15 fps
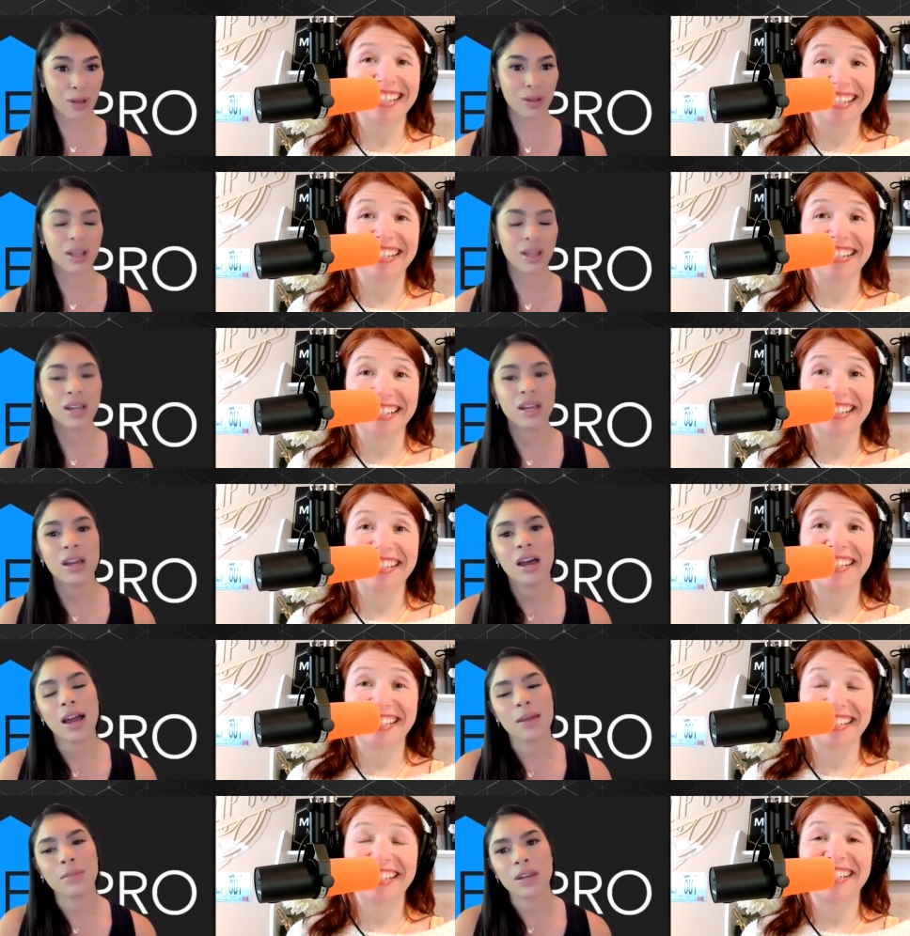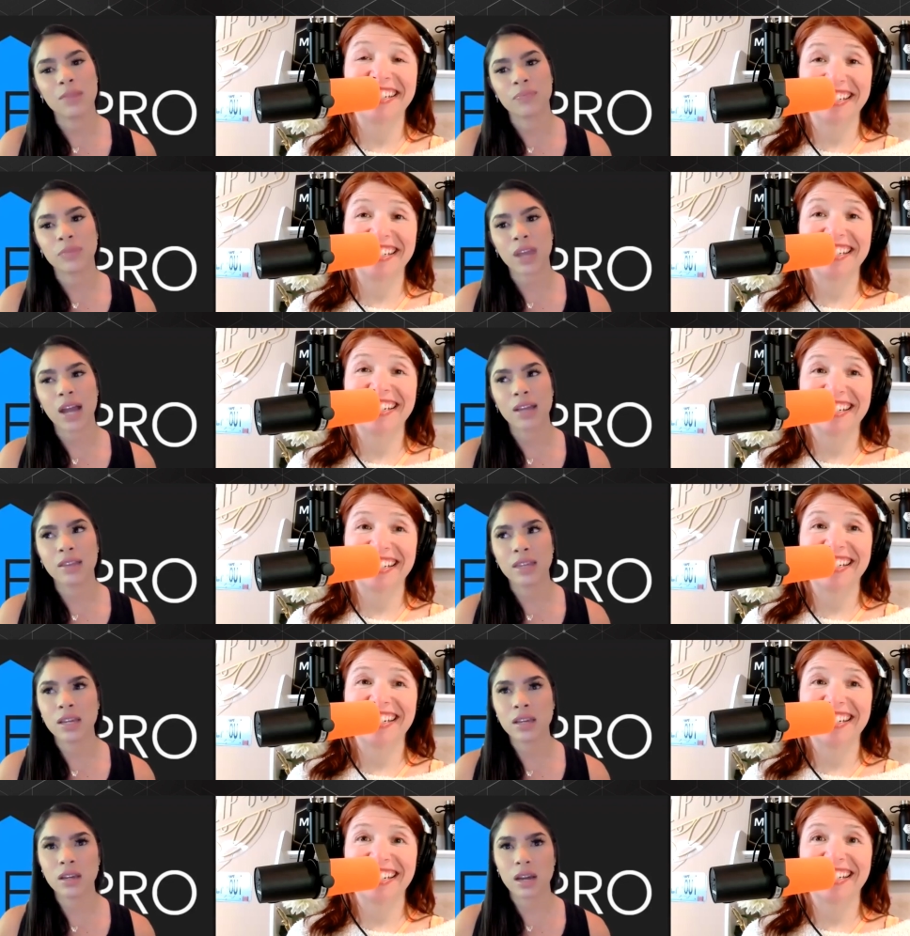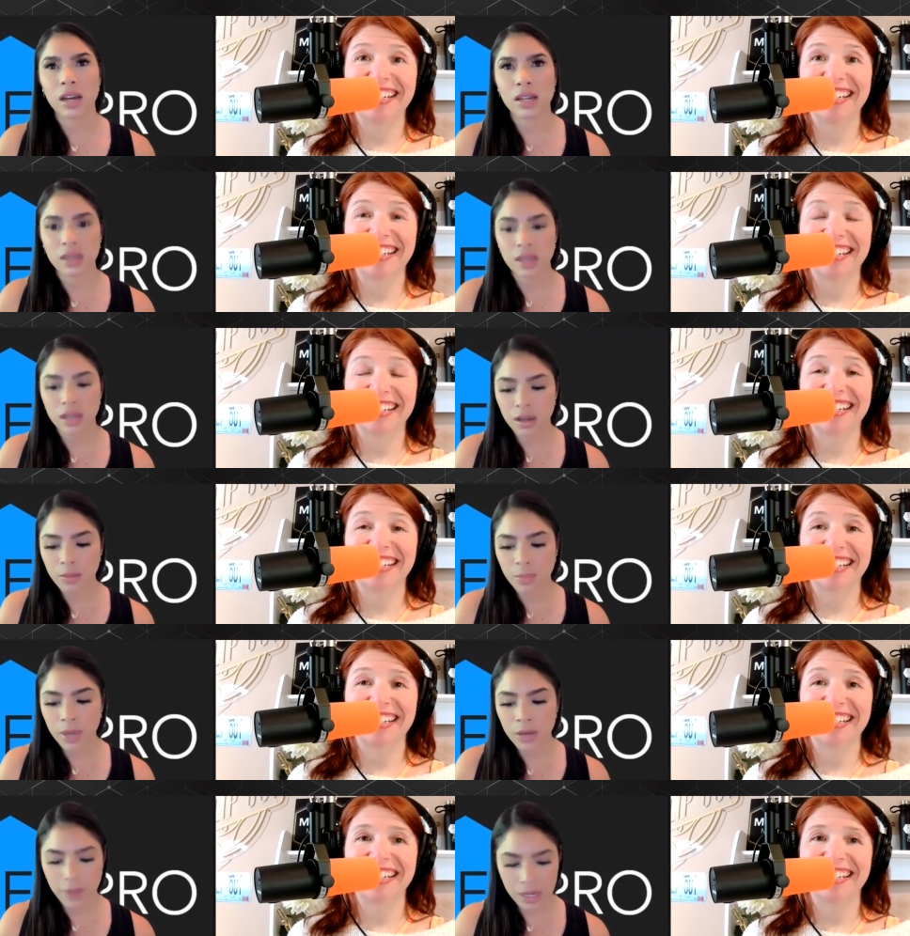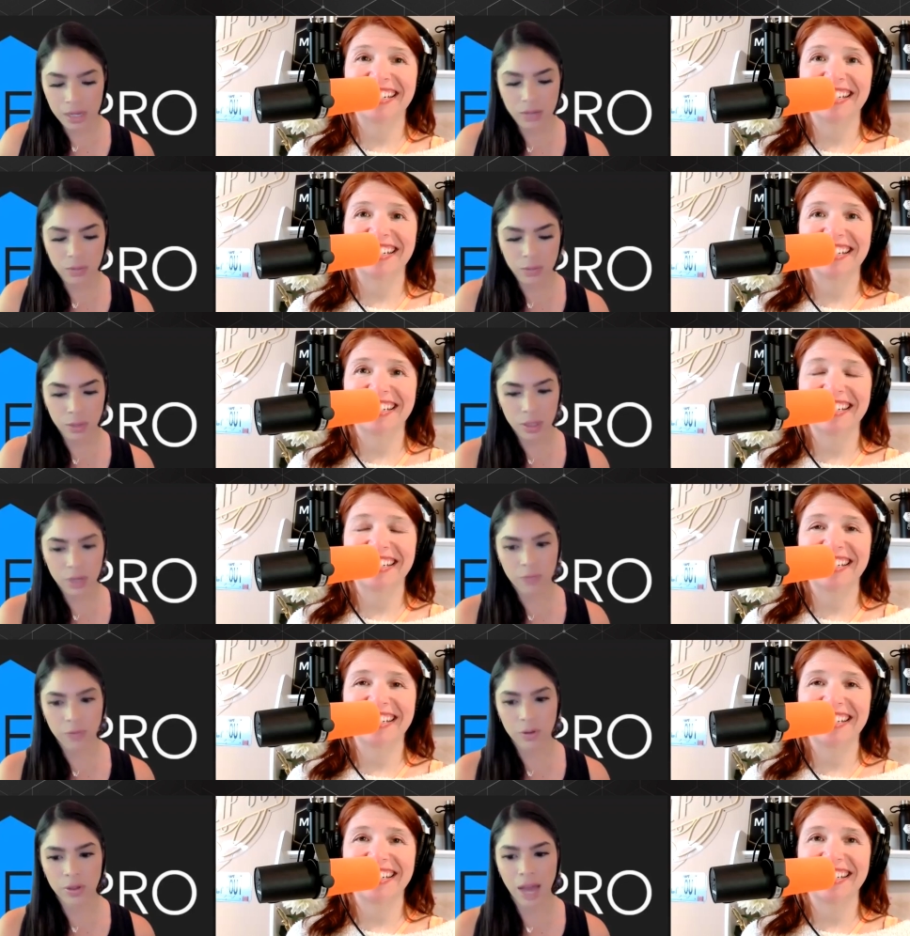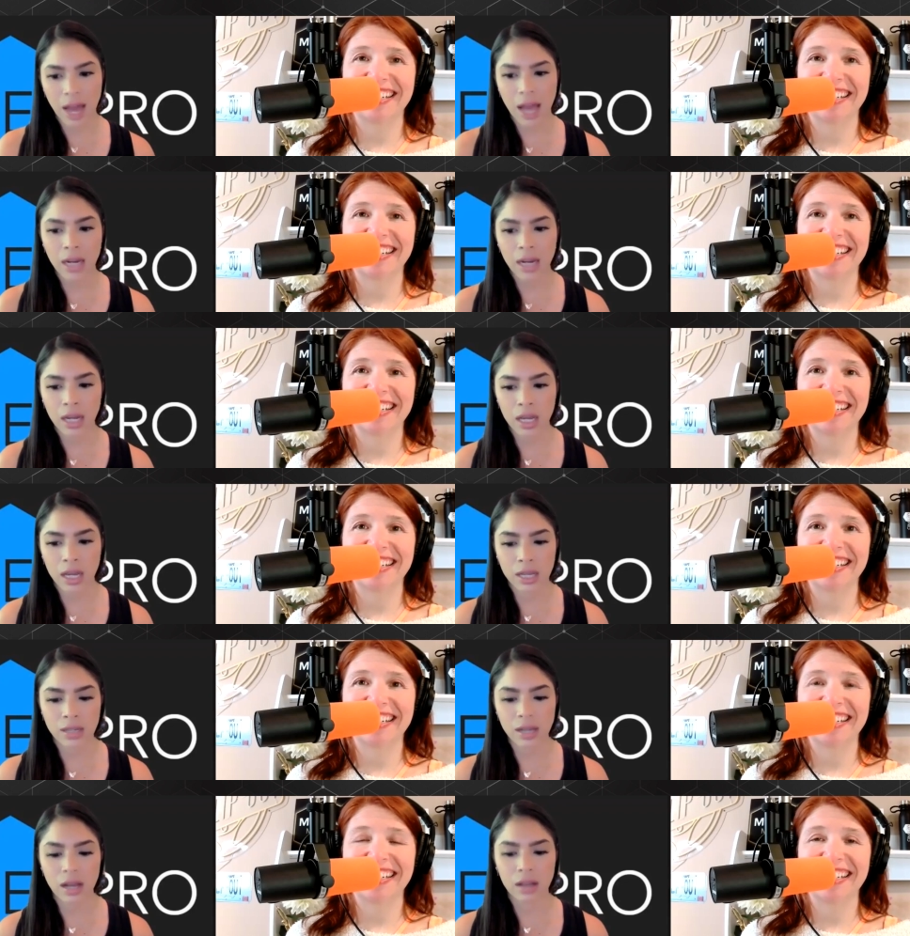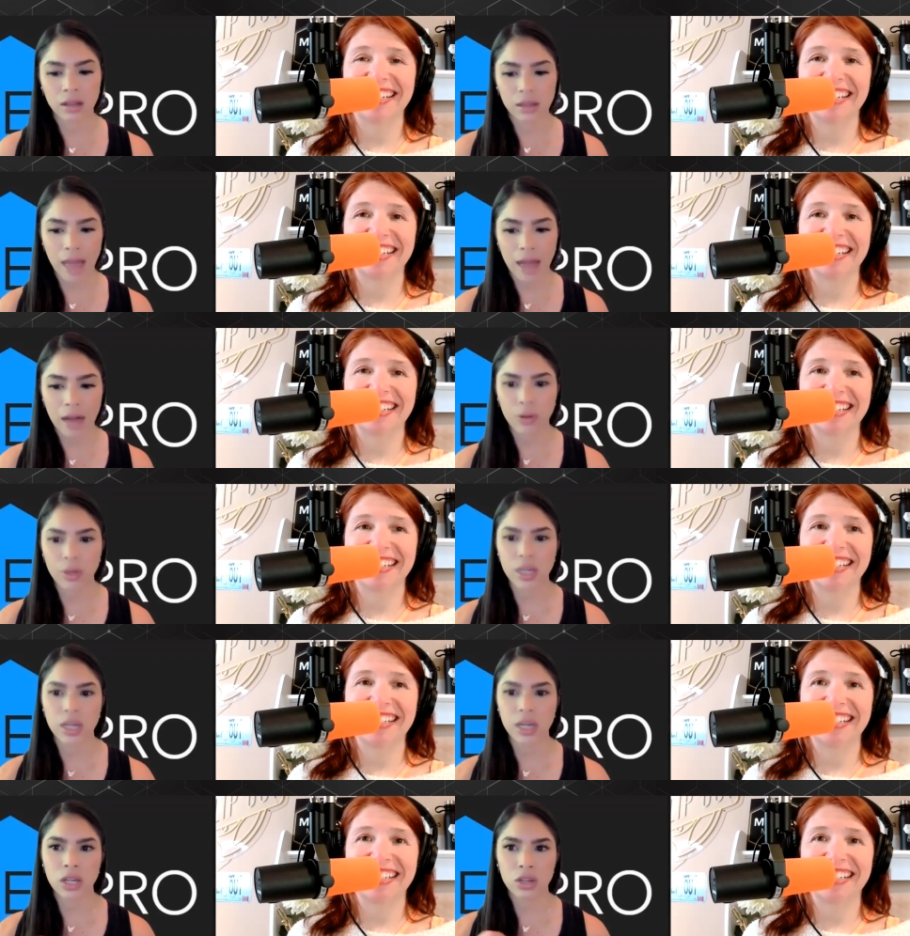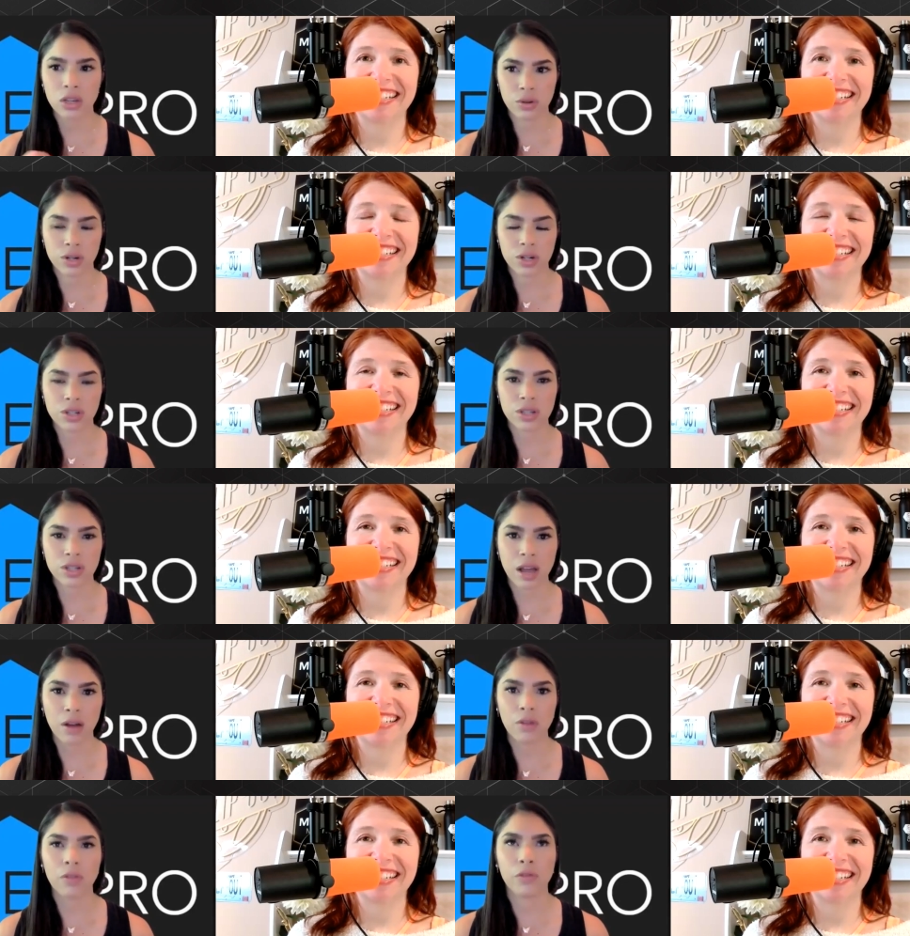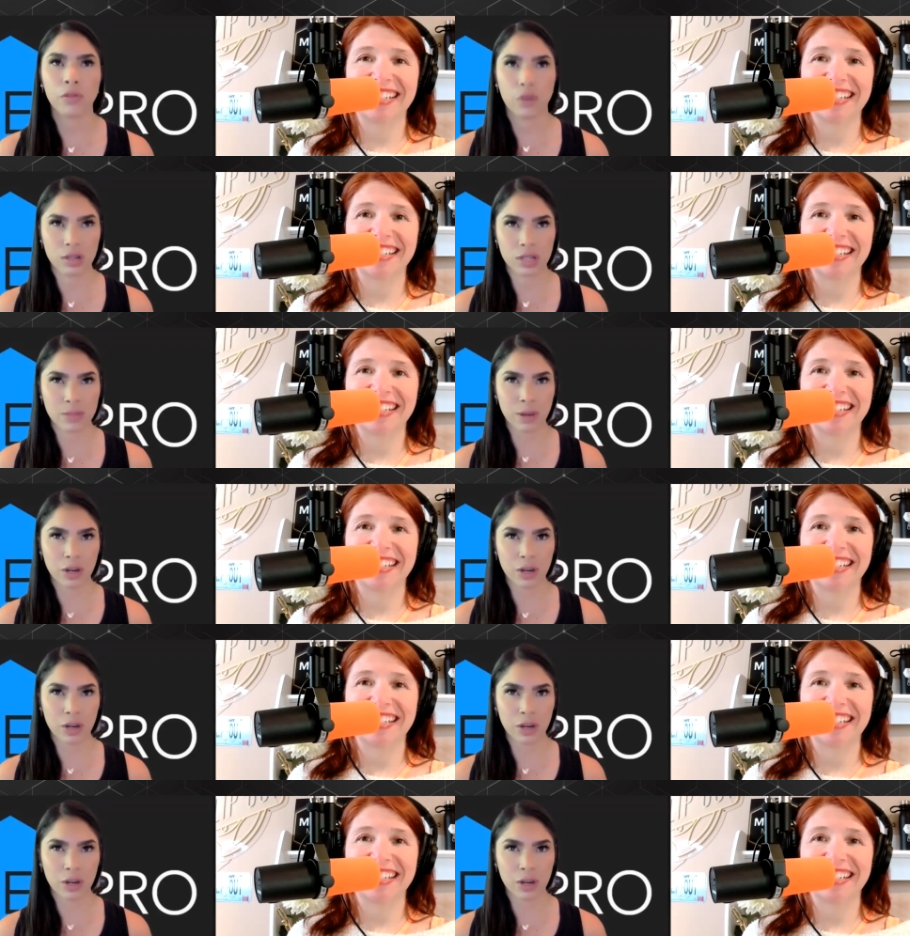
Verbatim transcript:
Speaker 1: Well, I mean, I think I think a big fix fix really for that is allowing yourself,